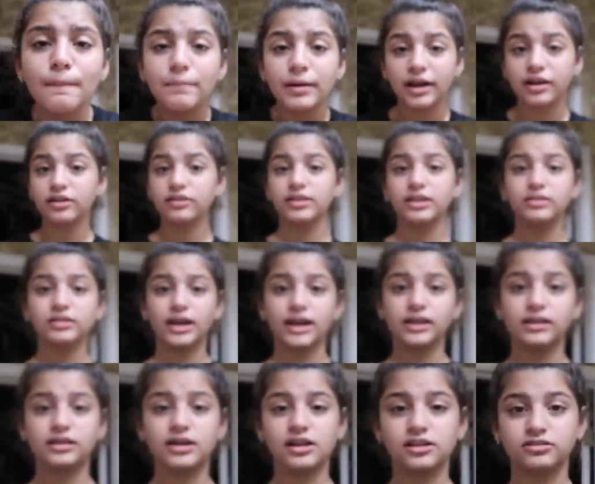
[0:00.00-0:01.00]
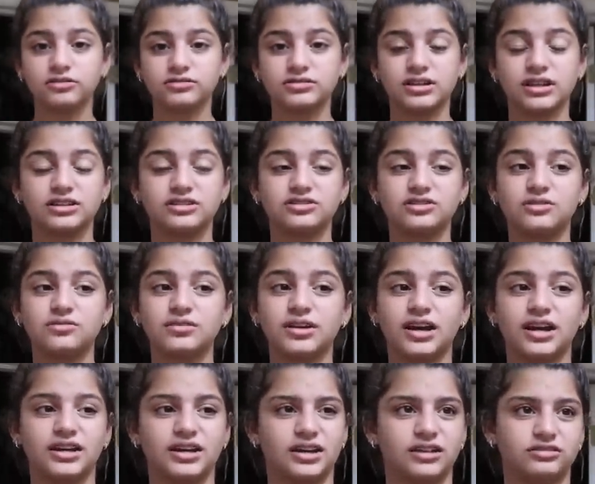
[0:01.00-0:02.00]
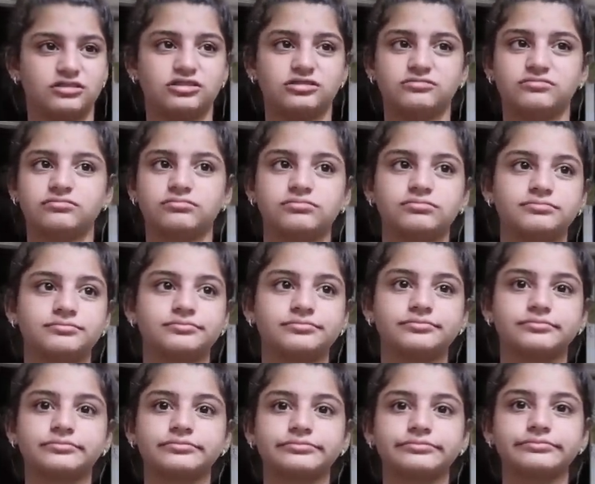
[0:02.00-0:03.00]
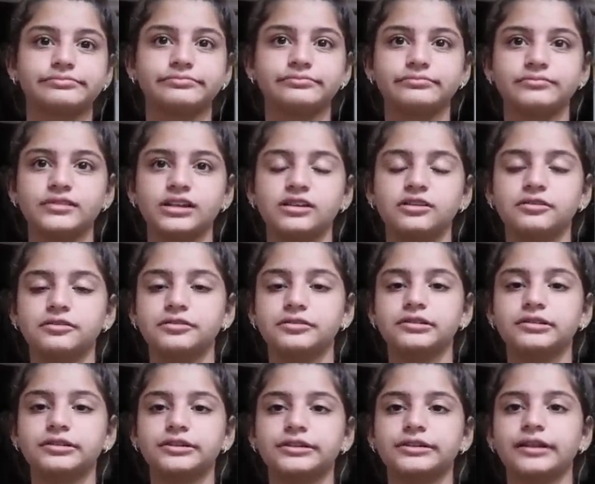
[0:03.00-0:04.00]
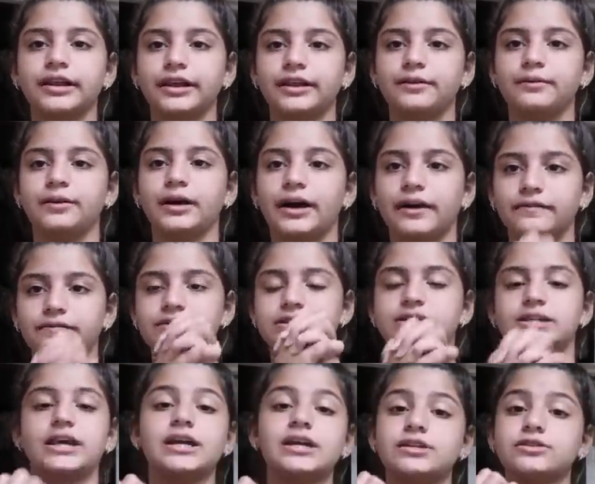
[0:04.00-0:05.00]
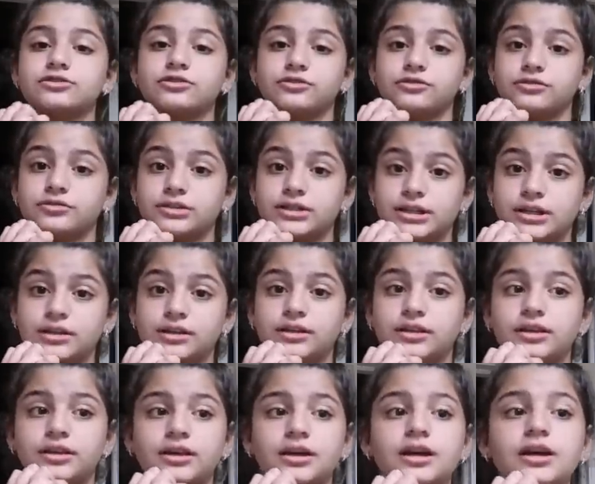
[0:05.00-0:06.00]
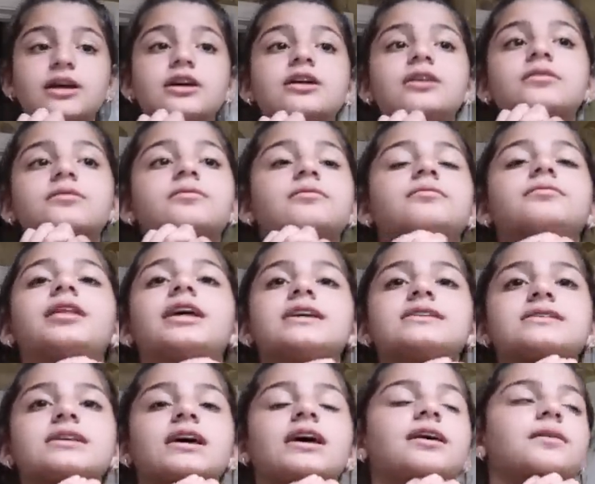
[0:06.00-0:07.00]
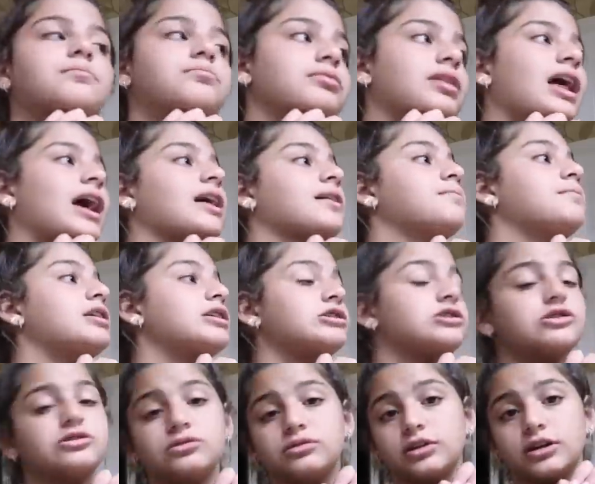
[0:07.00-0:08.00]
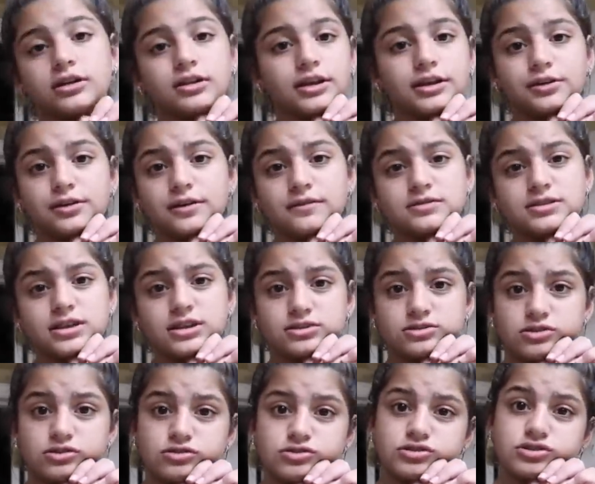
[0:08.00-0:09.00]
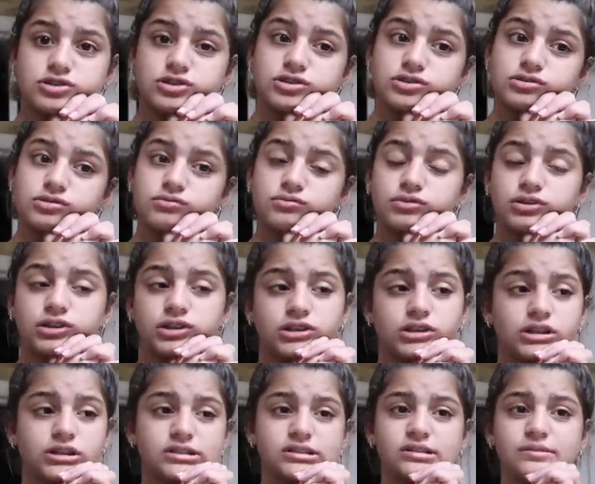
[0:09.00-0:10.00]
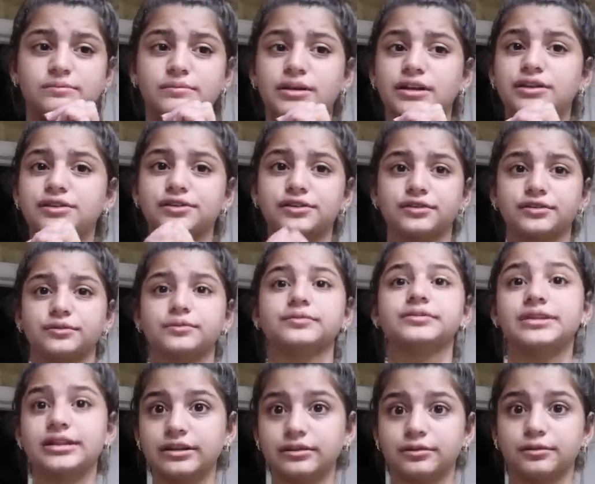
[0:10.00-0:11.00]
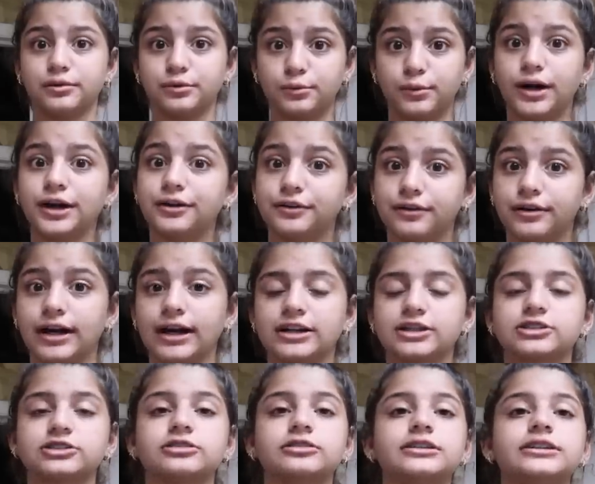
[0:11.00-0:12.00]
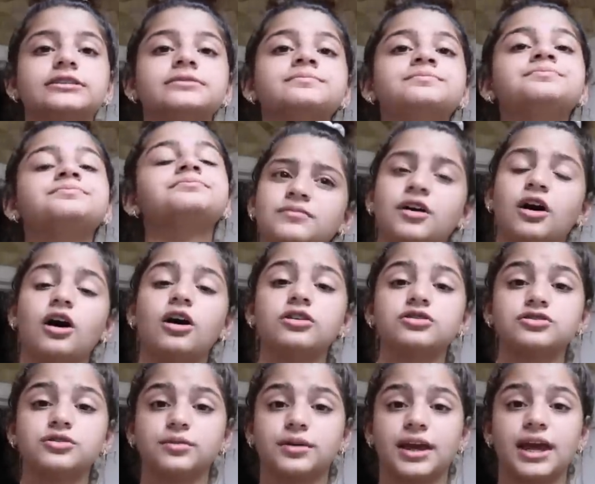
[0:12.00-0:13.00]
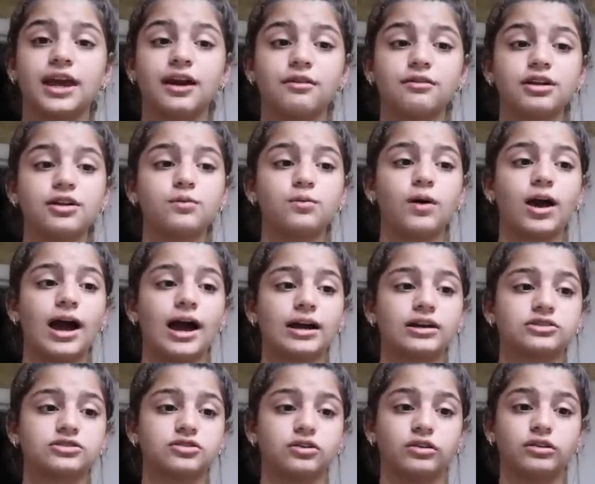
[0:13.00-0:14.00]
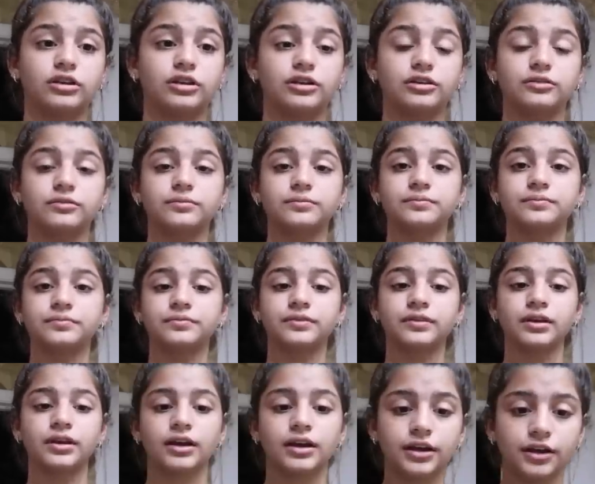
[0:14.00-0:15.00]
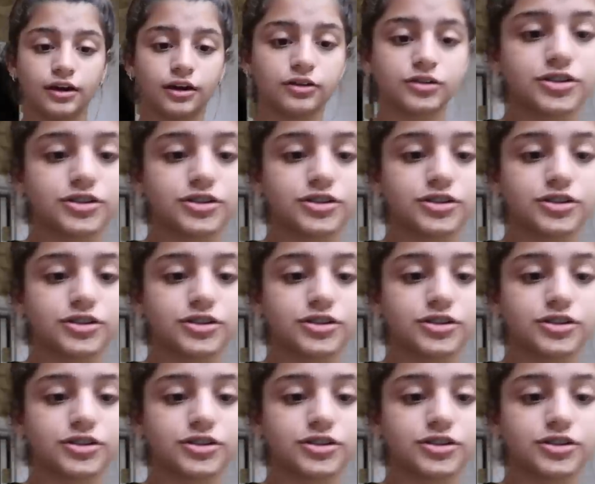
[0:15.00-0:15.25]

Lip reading: Better than light colors, like don't get yellow. It'll look like you have stains on your teeth. They say black makes you look like you have stains on your teeth. It really doesn't make your teeth look whiter, actually. Also, carry wax on you. Here,